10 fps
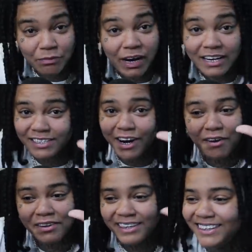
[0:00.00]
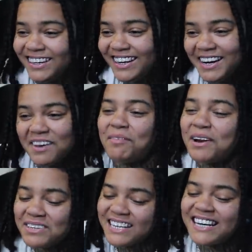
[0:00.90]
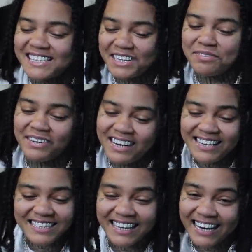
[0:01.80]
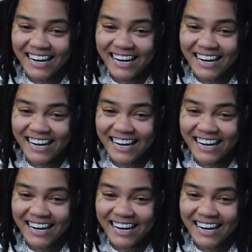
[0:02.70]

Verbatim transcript: right? Sorry, but it was easy to finesse in it.